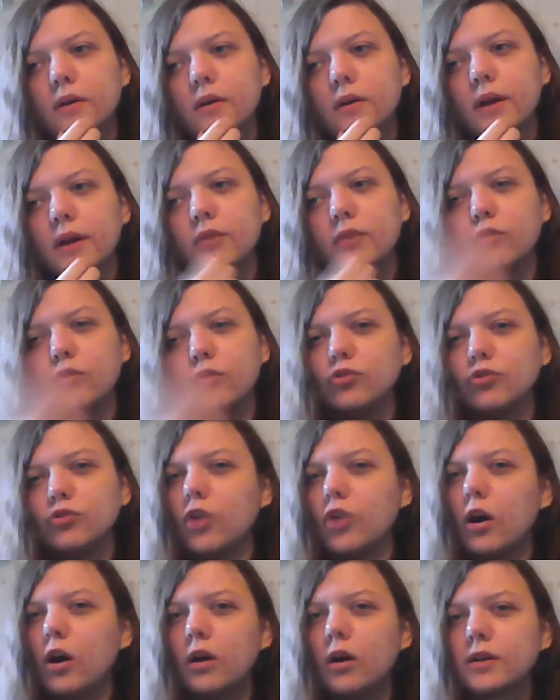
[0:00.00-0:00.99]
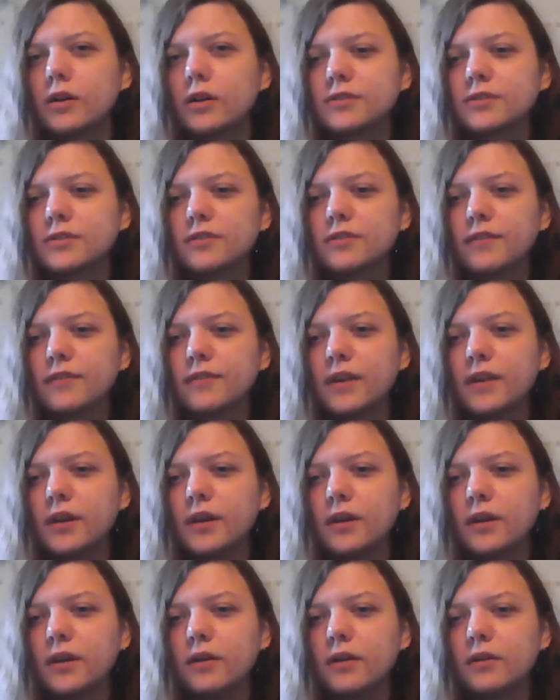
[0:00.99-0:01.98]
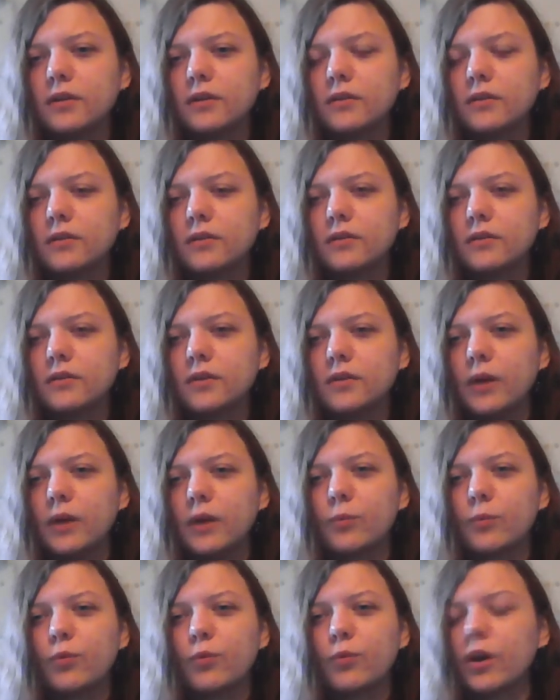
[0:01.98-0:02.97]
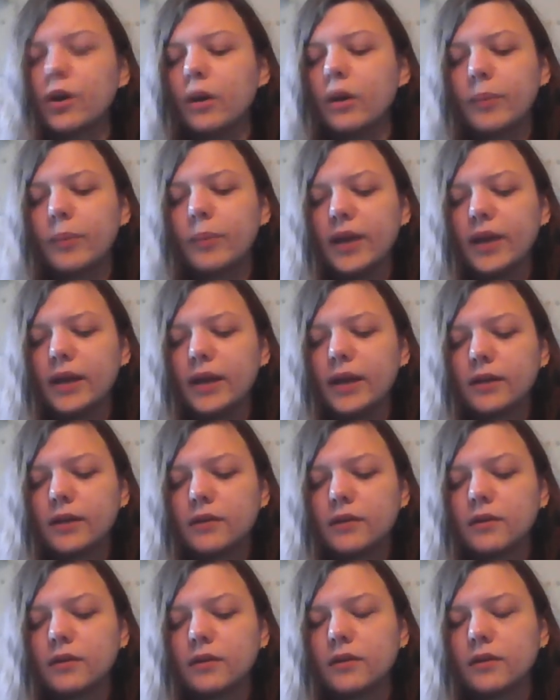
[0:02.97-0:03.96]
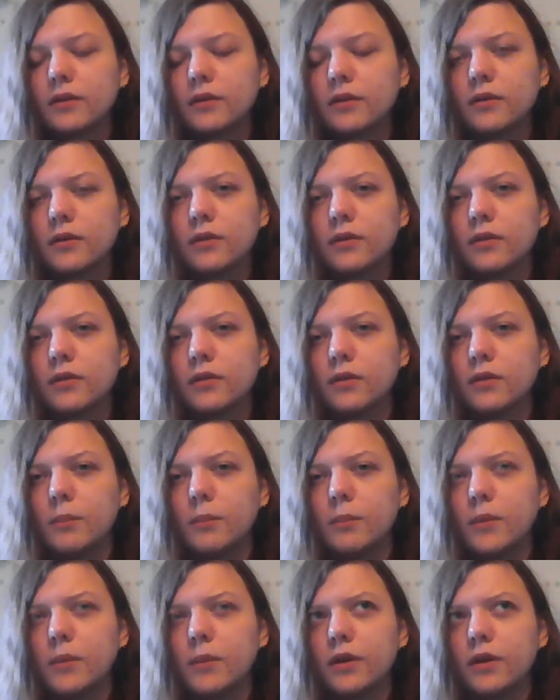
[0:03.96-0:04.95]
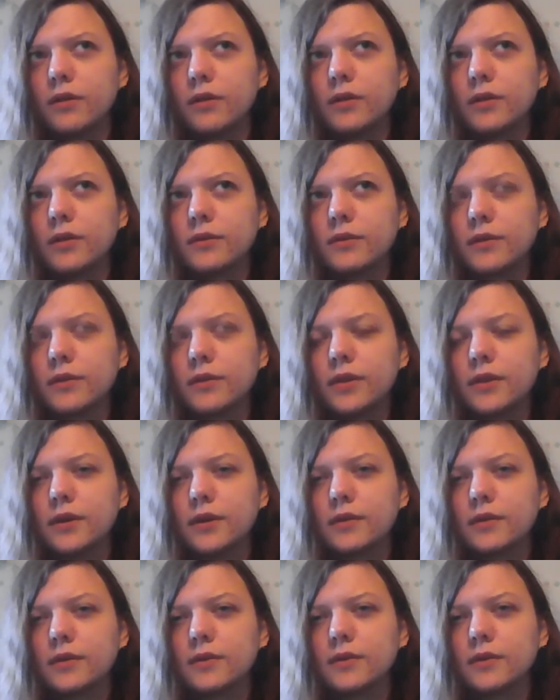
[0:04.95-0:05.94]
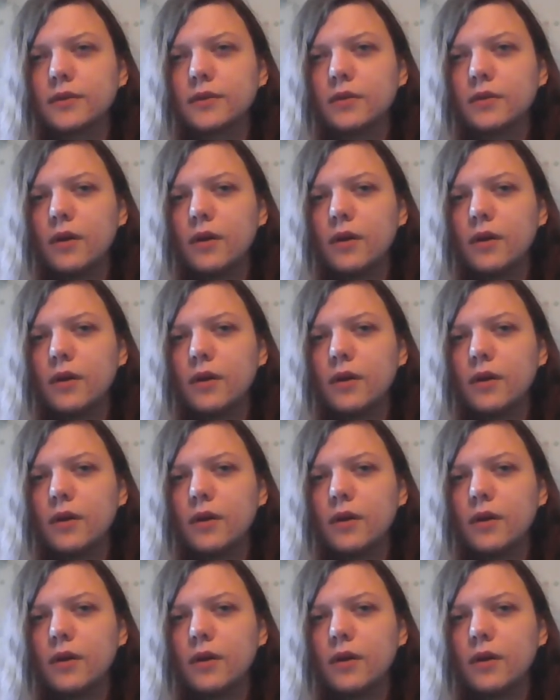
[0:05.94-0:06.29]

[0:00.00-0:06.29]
And the dog and stuff like that. And we're not playing at the mother, I don't think so.